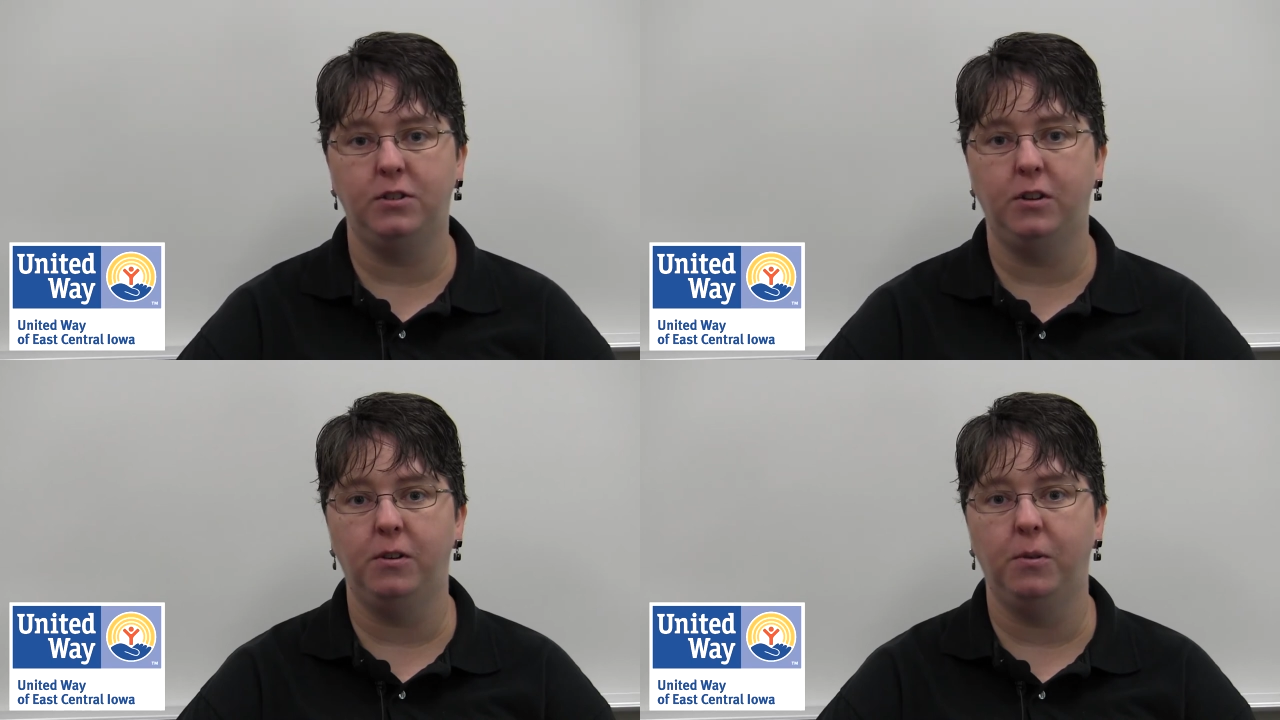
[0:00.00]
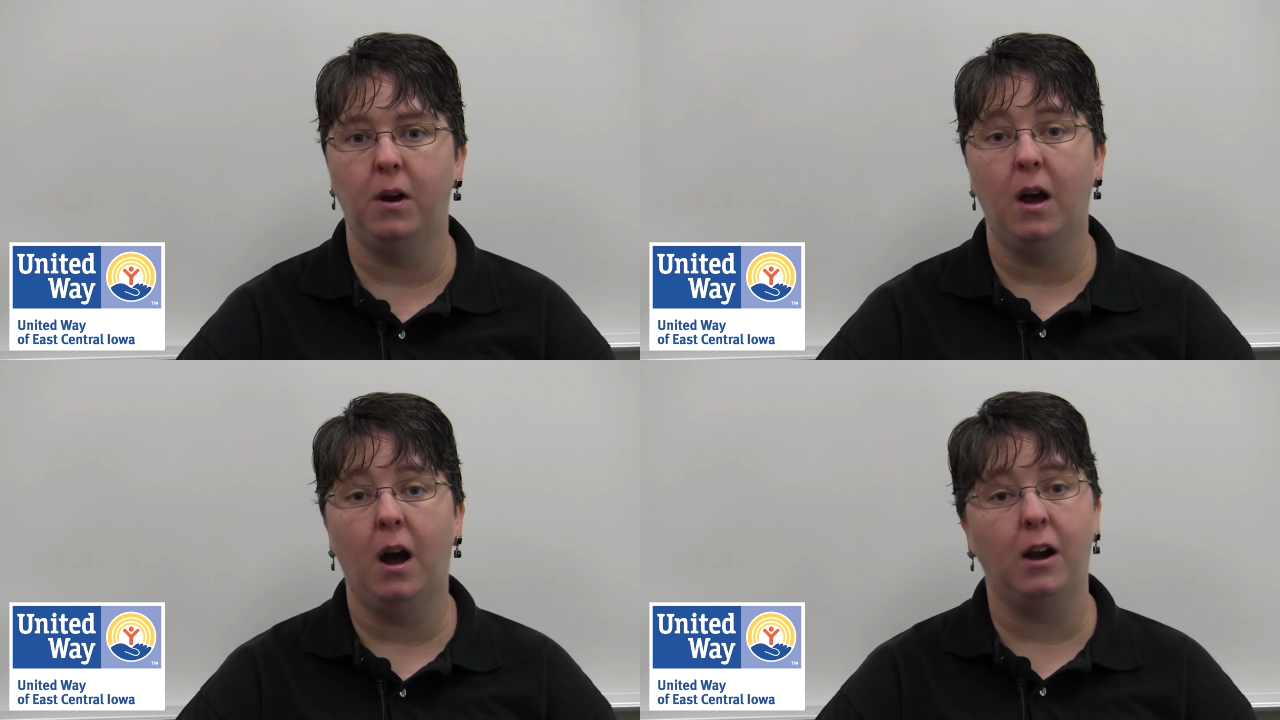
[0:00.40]

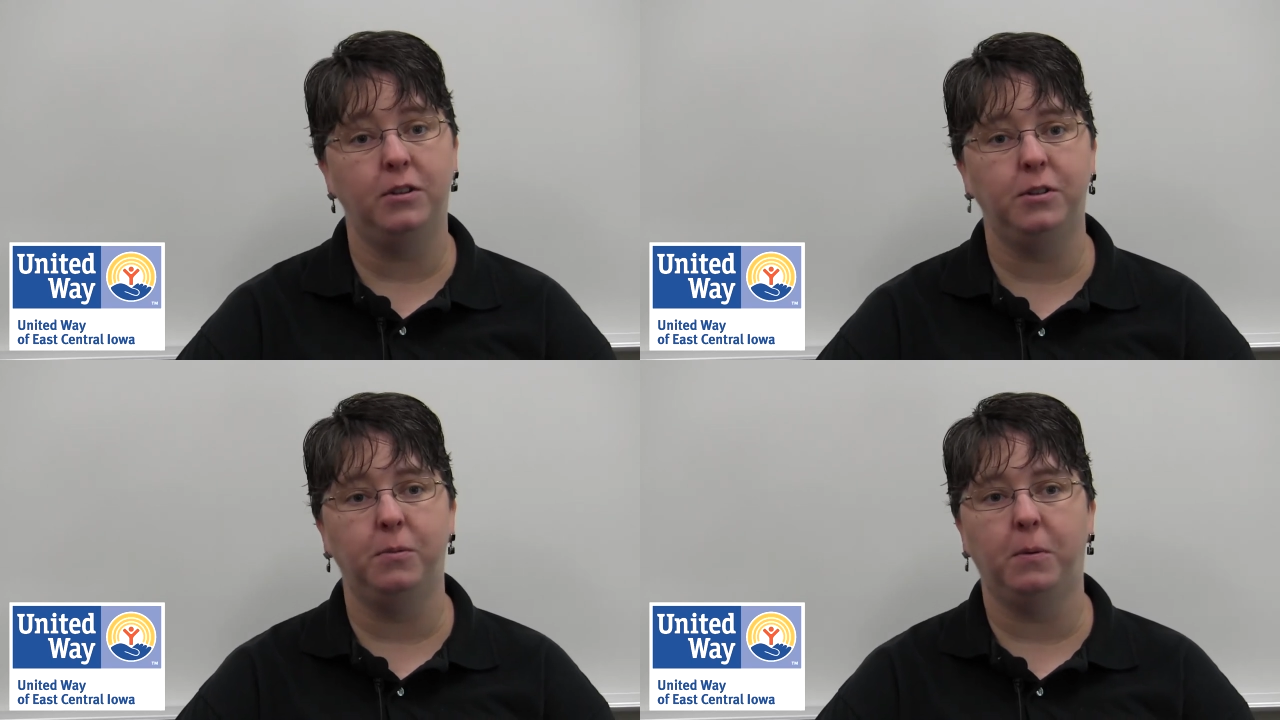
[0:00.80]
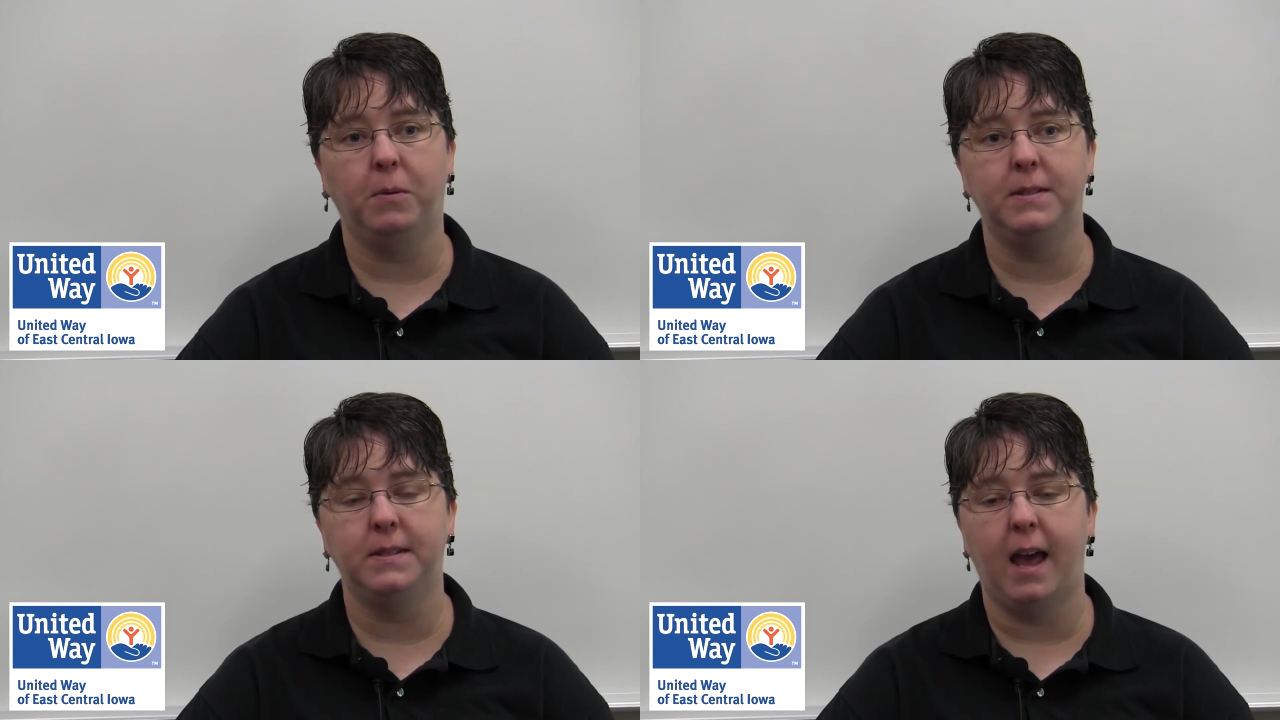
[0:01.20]
to our
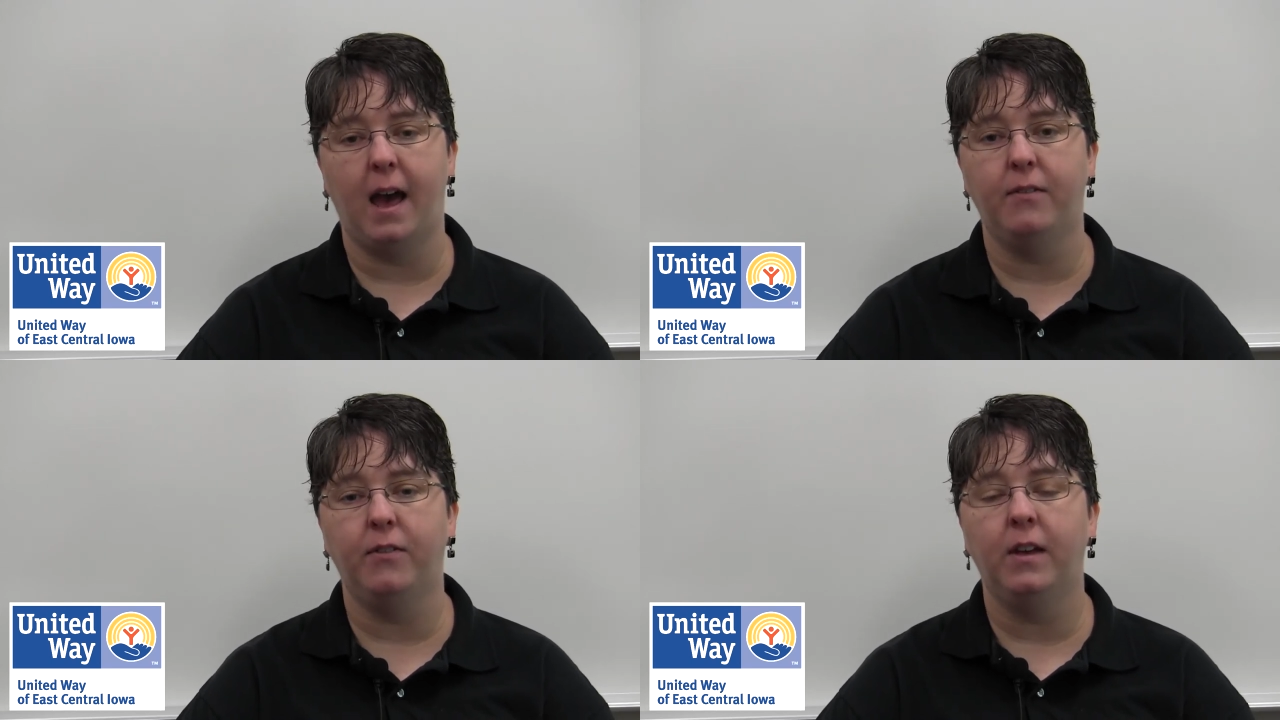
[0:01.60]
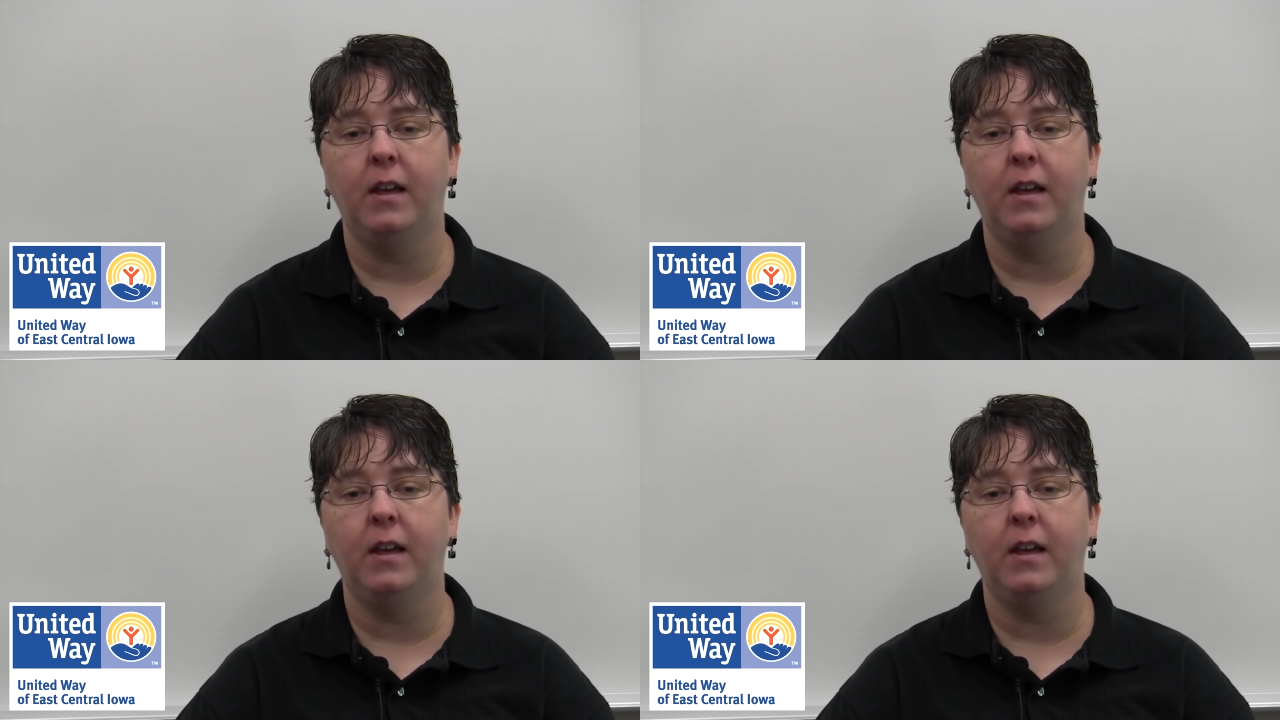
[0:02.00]
211 staff